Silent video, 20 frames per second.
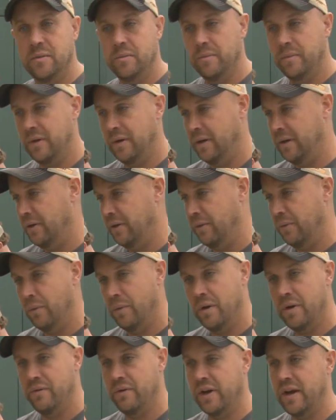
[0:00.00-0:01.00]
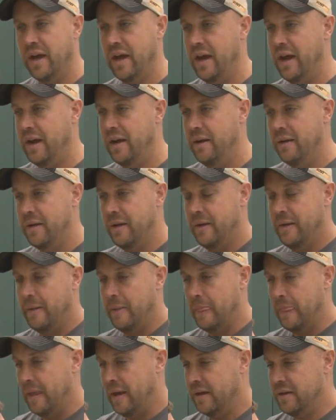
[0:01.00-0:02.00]
them, and they're one of a kind.
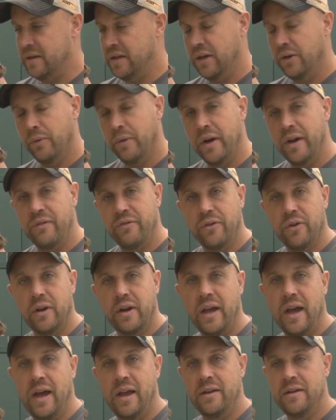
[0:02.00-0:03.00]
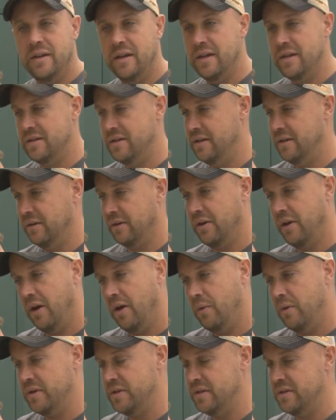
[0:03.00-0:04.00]
Getting ready for a contest, and the
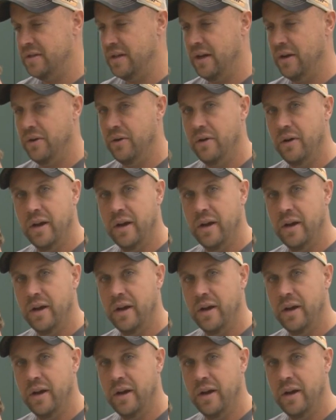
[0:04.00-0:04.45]
call wasn't sounding